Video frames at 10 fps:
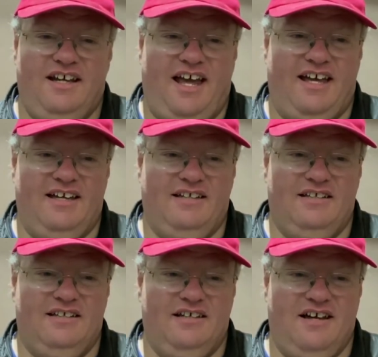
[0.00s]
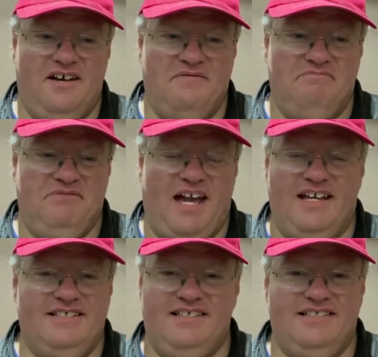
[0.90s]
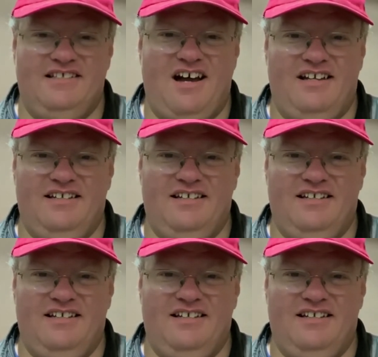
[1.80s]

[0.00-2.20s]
and yeah, it's not